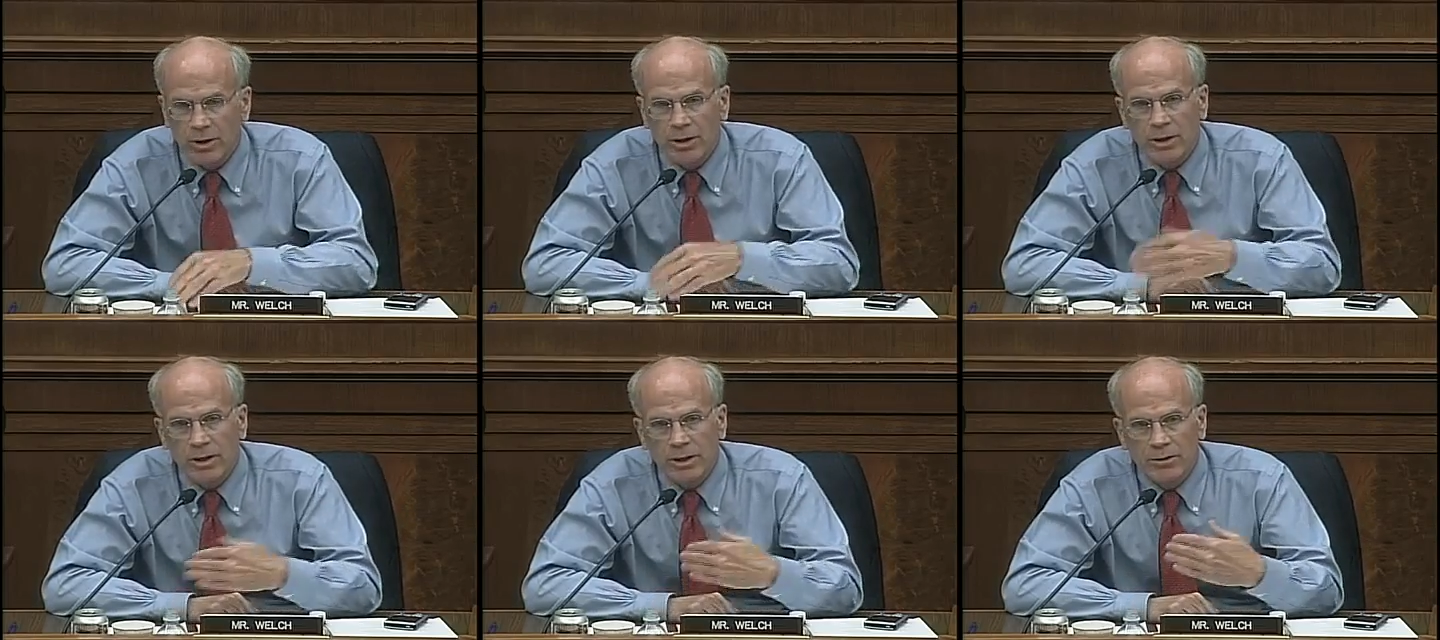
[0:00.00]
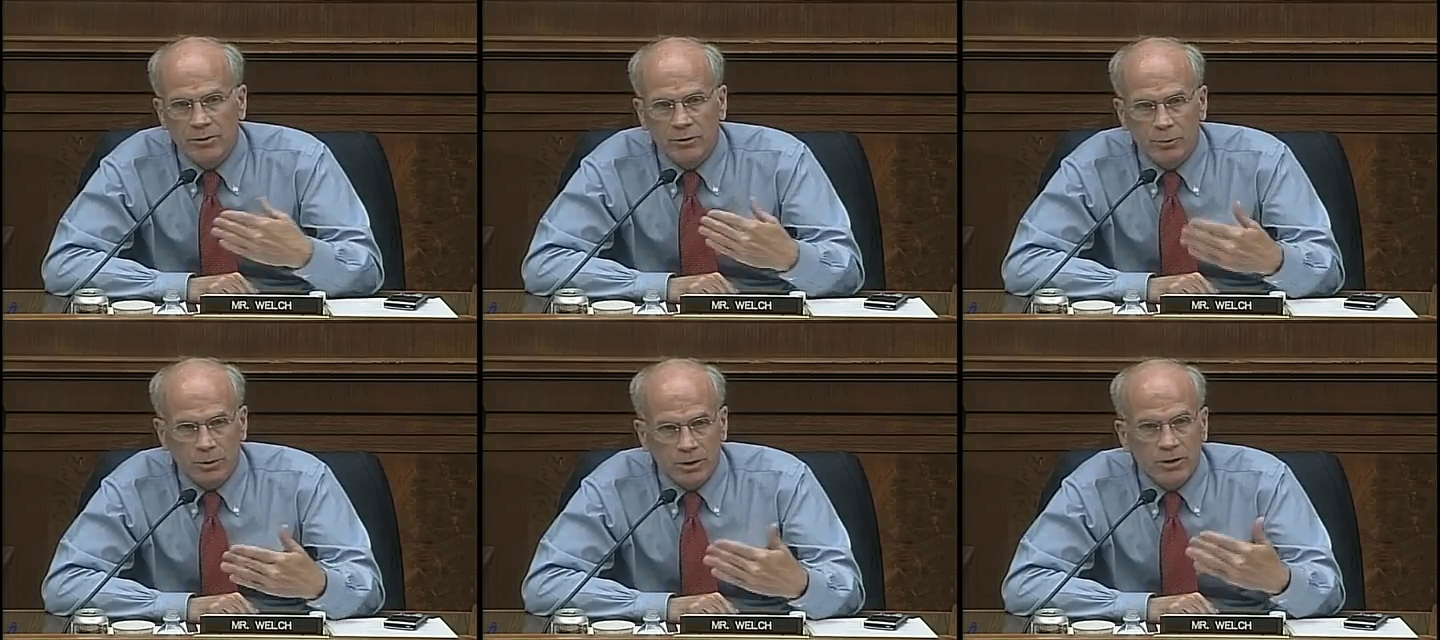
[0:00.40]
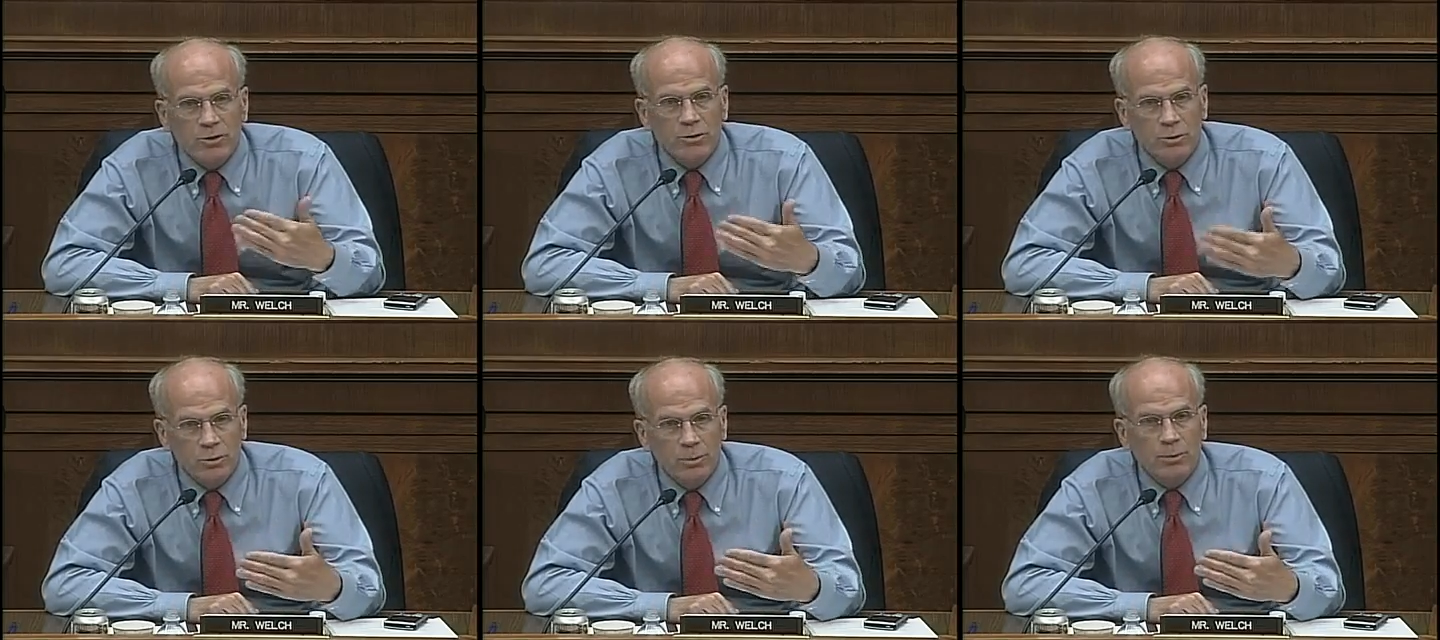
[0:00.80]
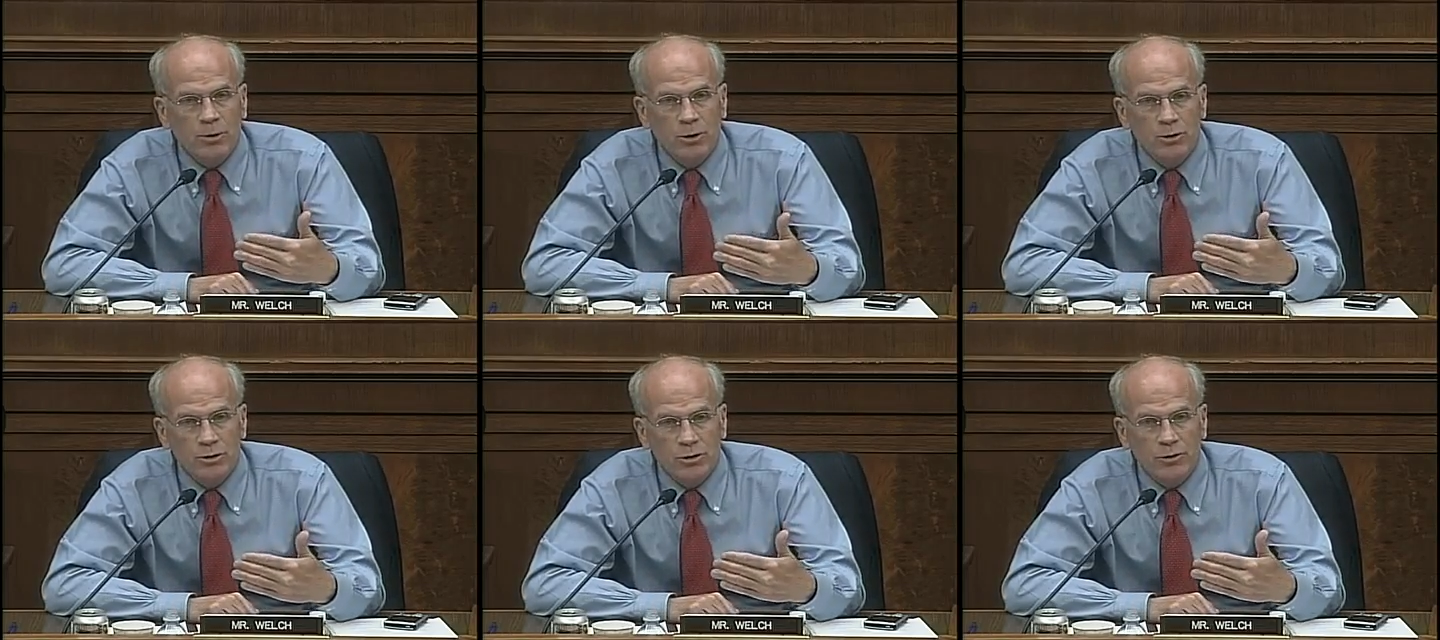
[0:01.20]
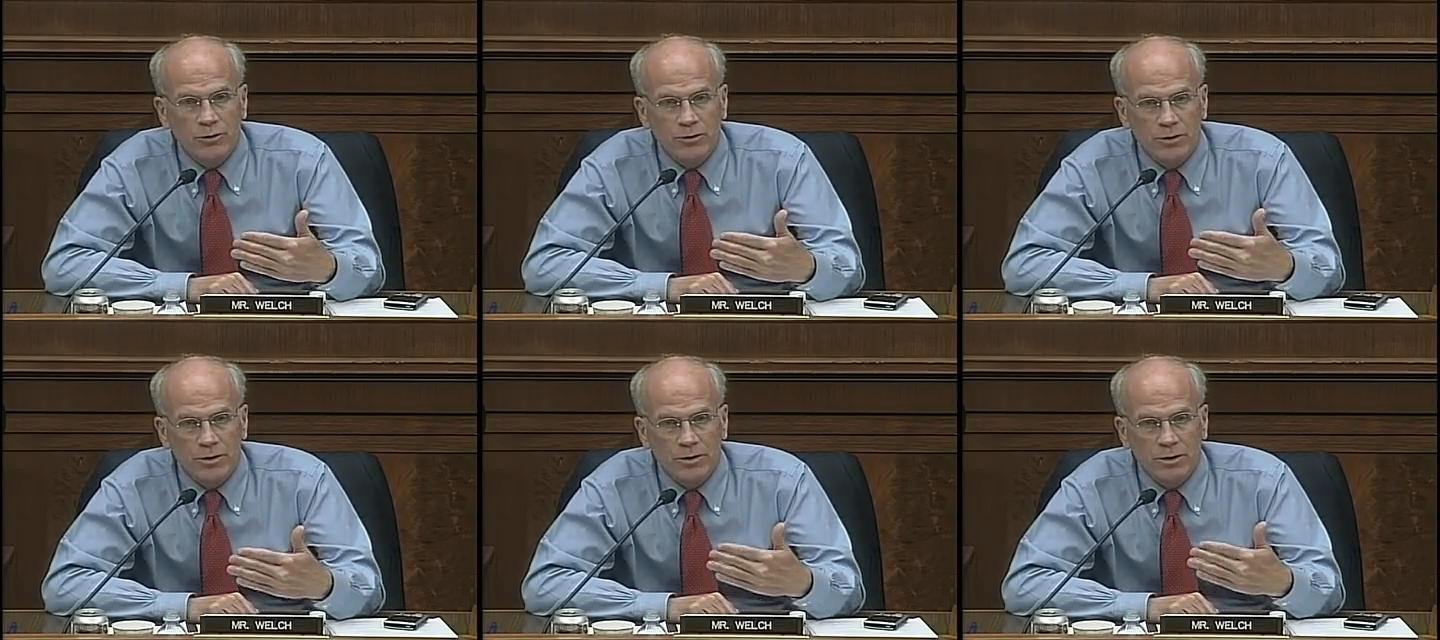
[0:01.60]
And there's really two
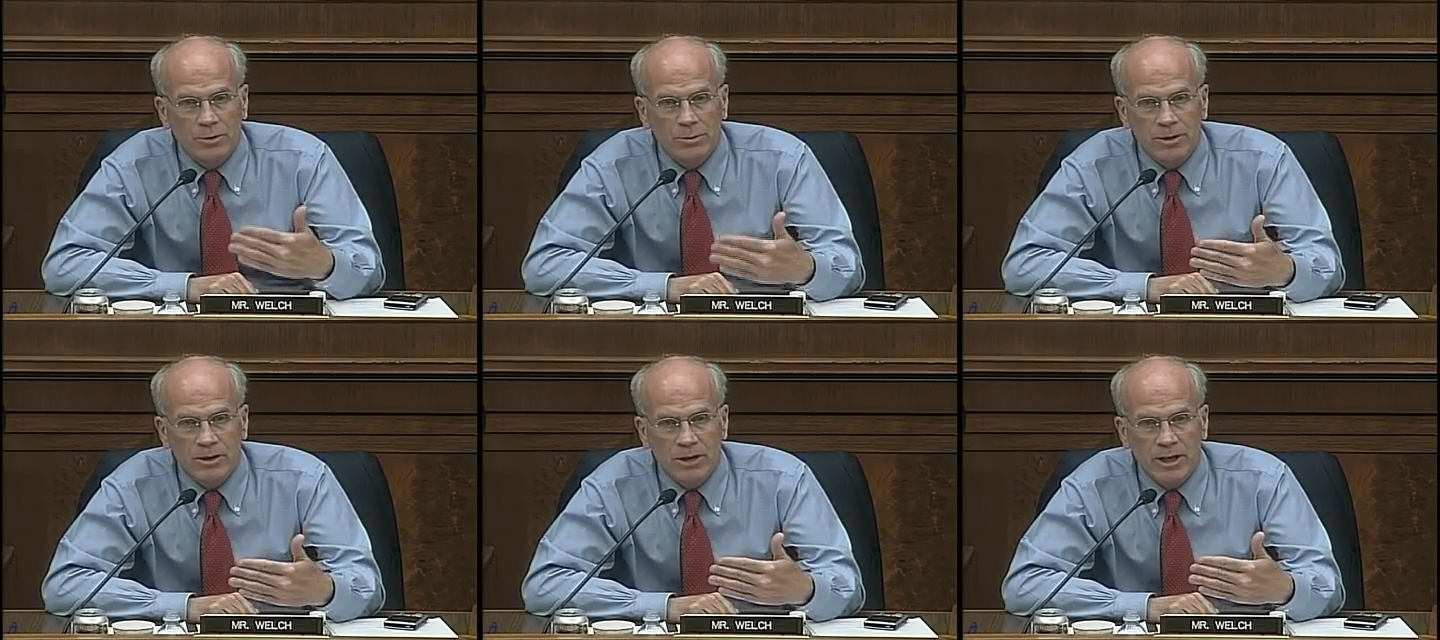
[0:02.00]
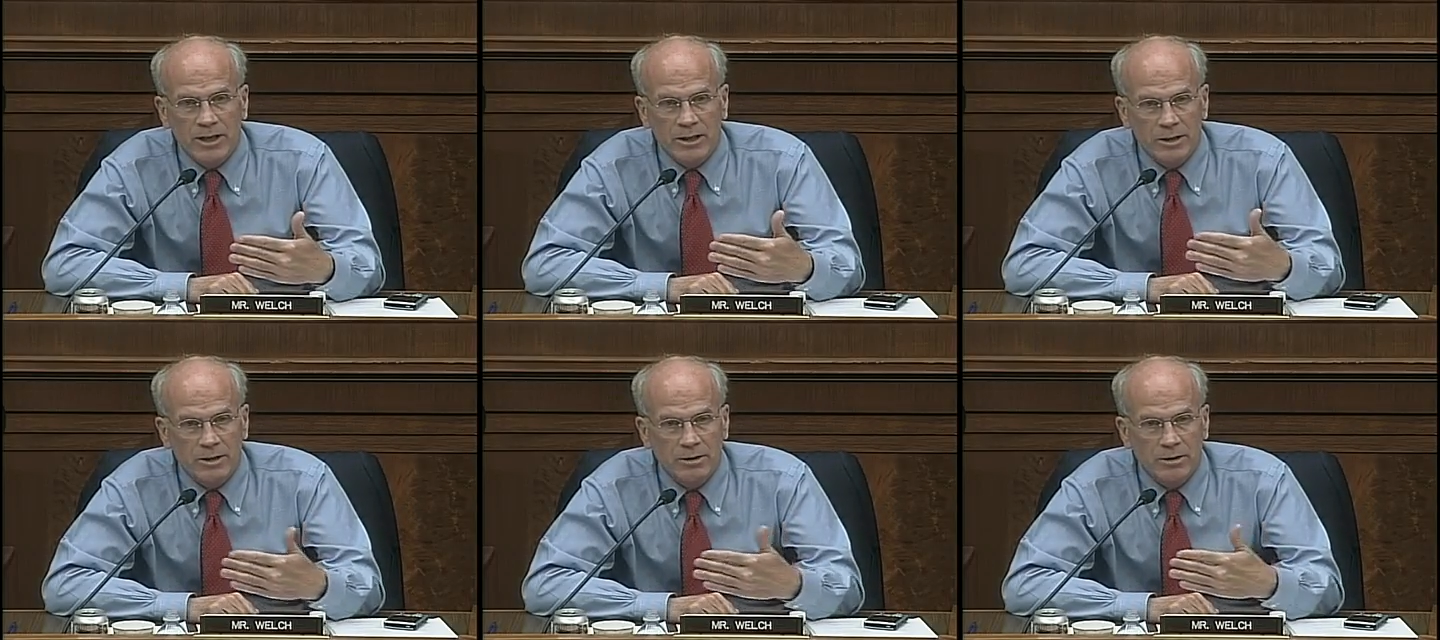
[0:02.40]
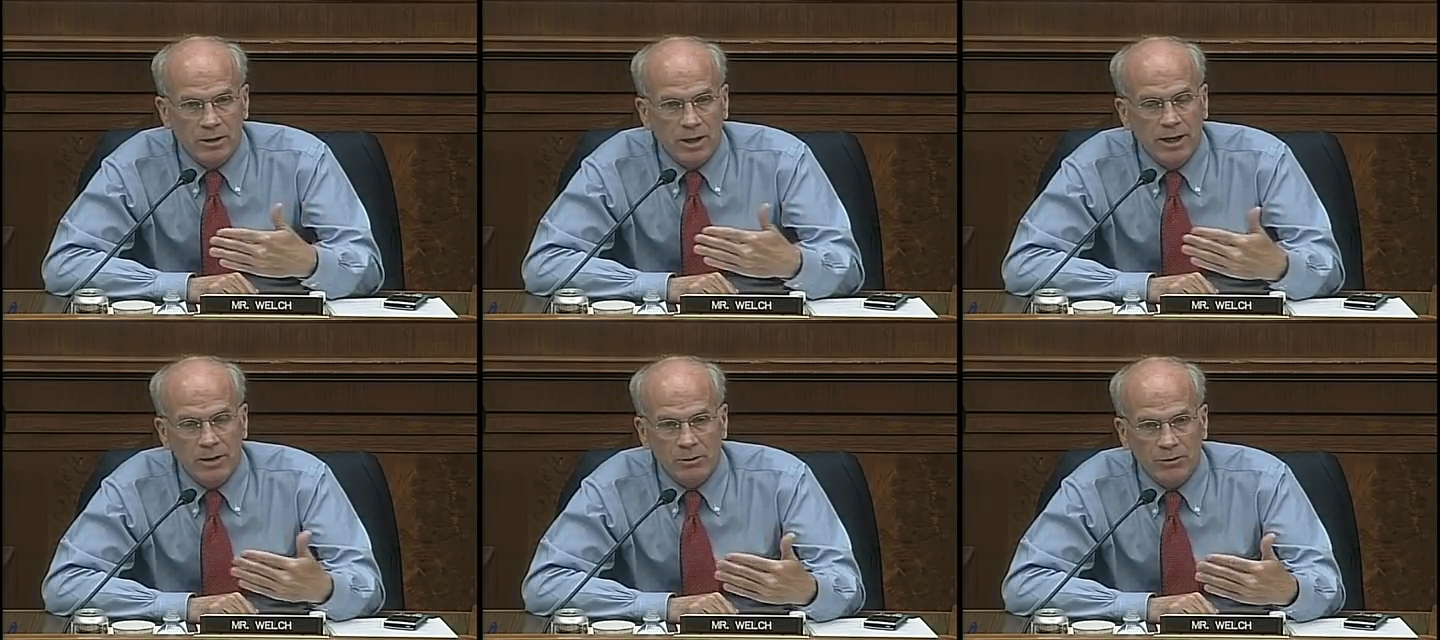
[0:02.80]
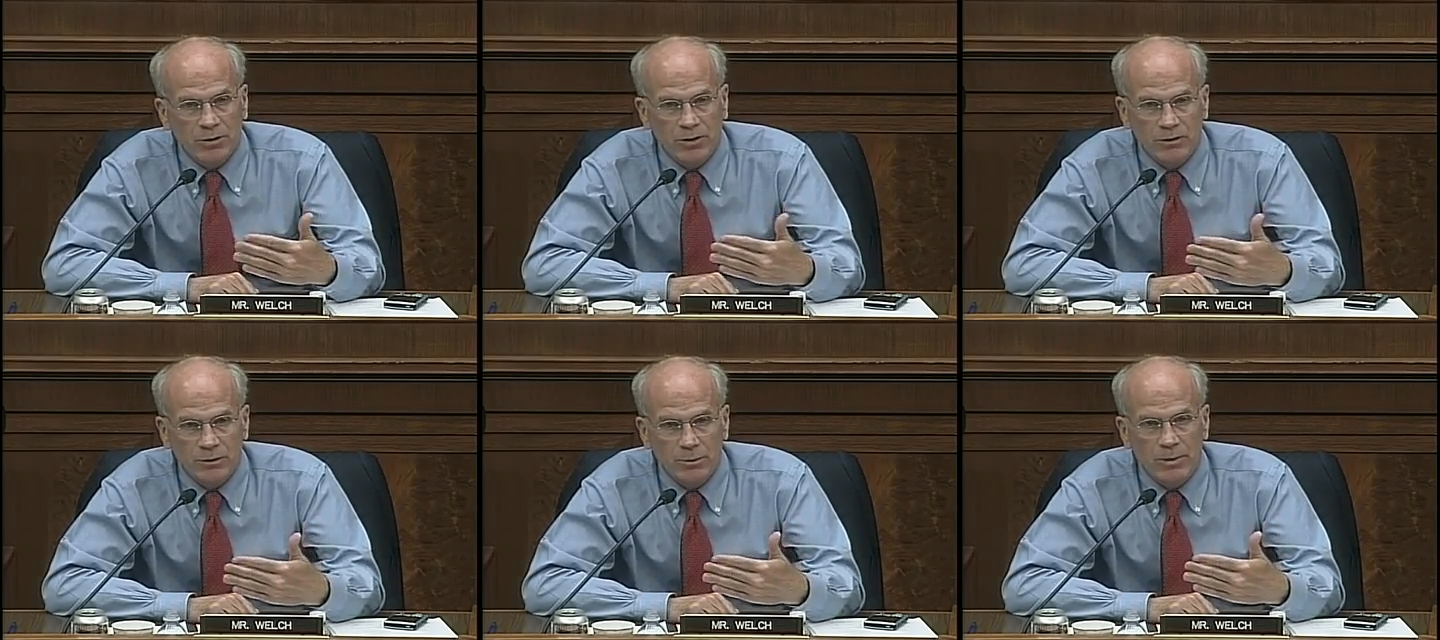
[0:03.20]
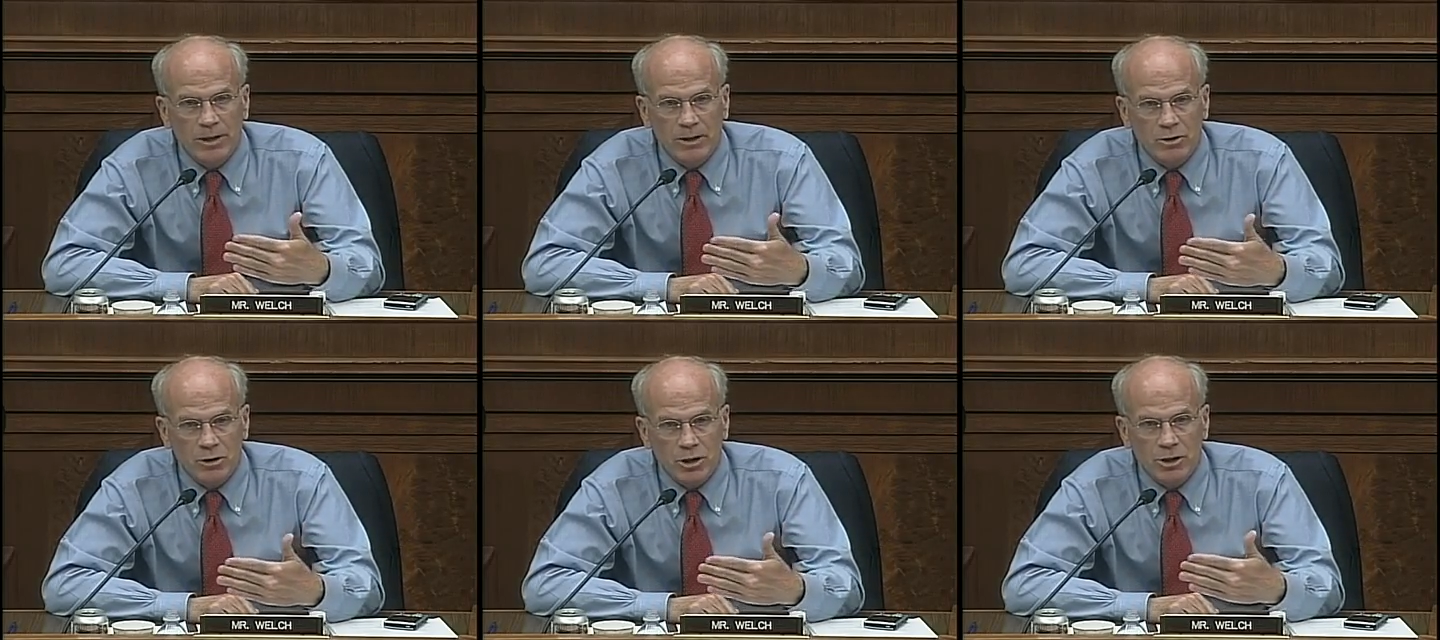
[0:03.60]
approaches that can be taken, and the Congress has to make a